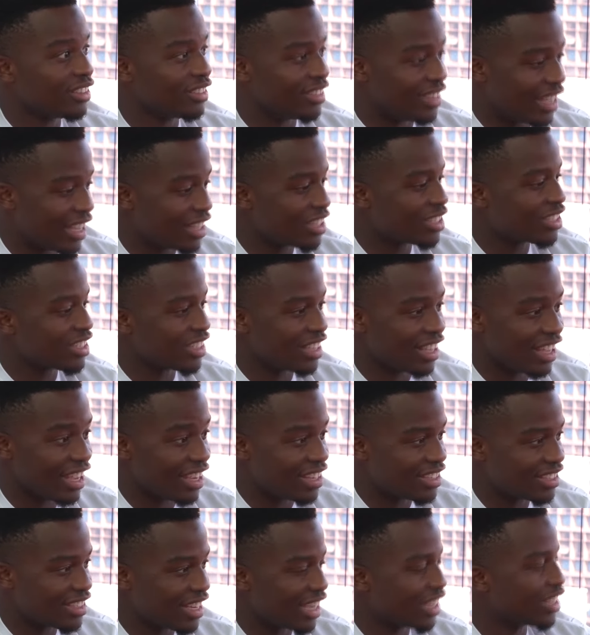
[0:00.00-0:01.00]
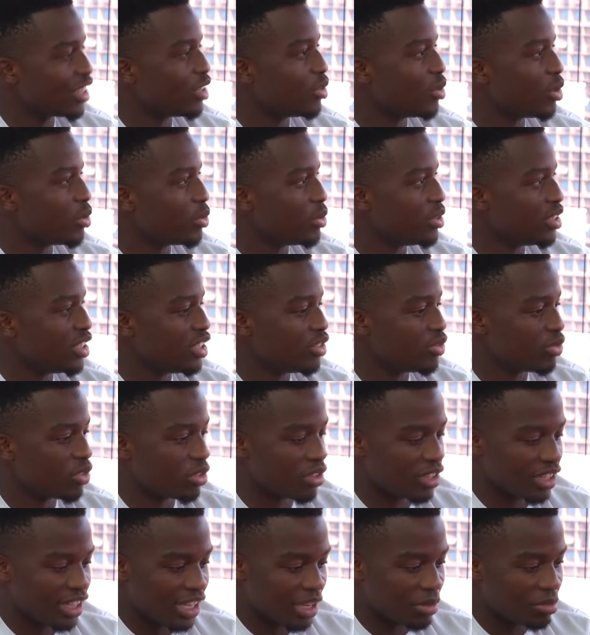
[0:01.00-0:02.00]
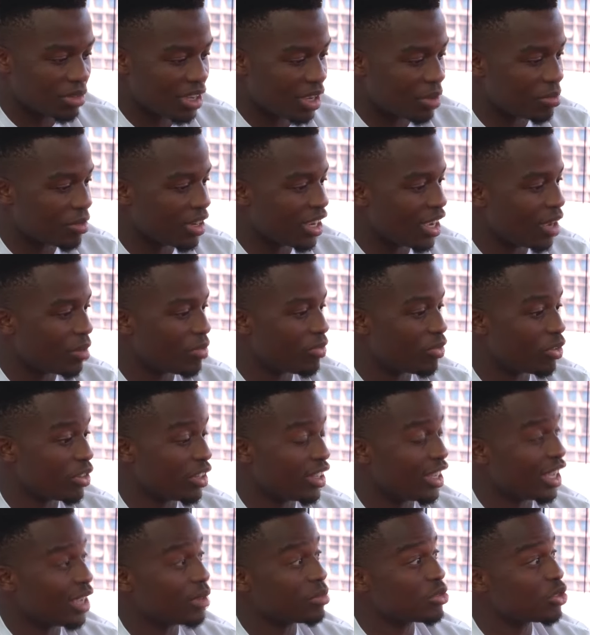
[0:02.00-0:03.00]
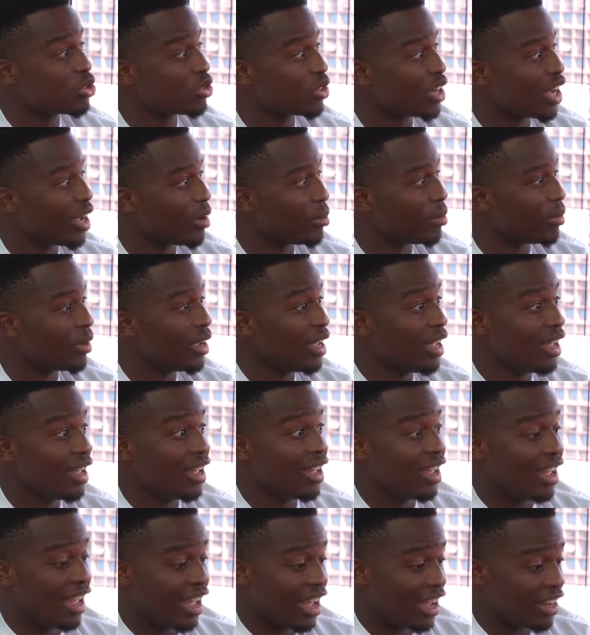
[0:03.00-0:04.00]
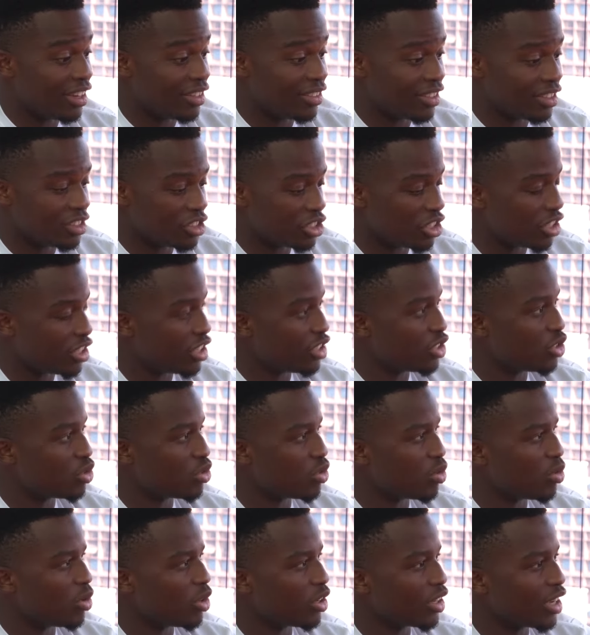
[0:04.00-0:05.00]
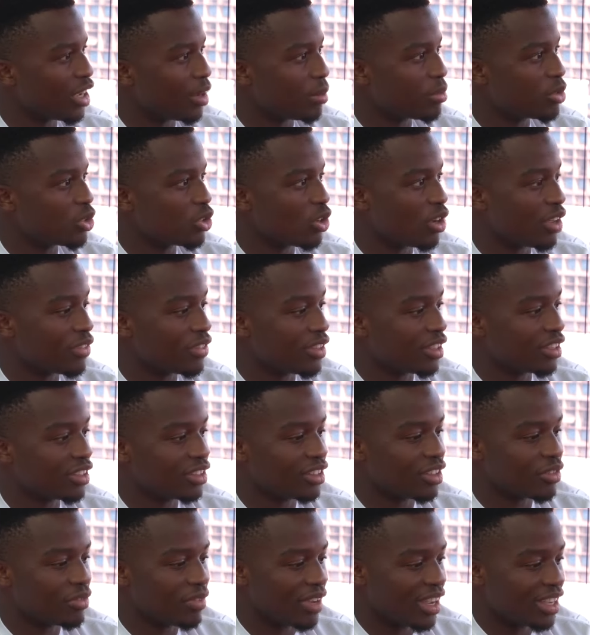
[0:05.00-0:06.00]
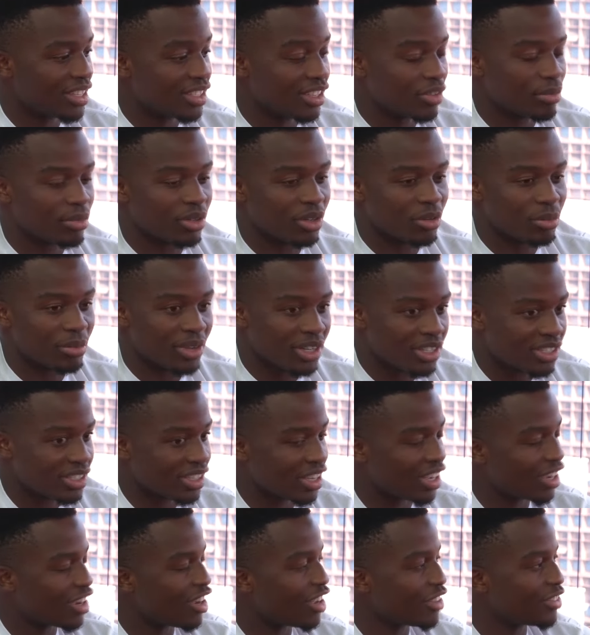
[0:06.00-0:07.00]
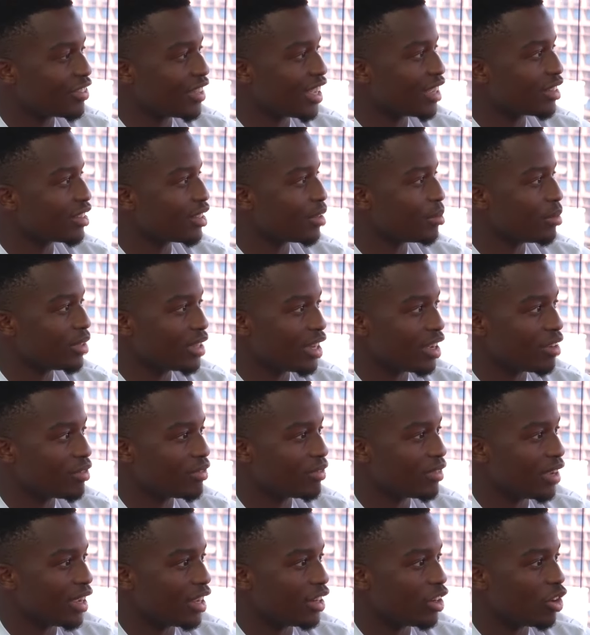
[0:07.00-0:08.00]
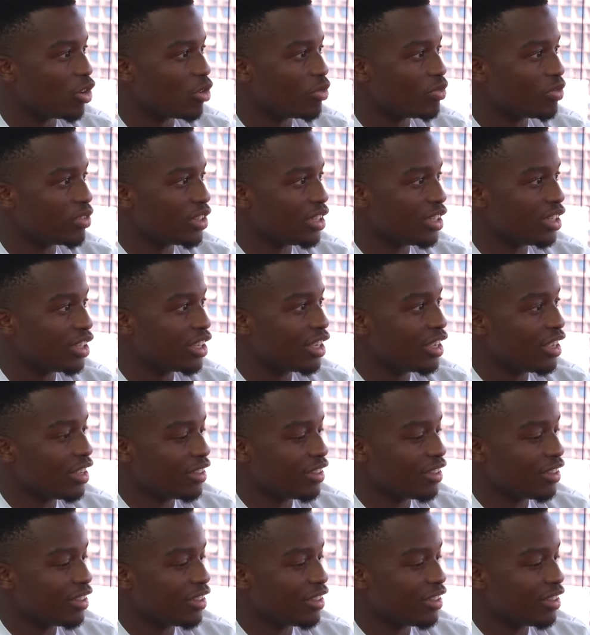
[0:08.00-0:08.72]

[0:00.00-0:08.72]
that's exactly what we need for the game coming up, for the games to come, and the journey to the World Cup. So I think the fans have been amazing. I can't thank them enough. And hopefully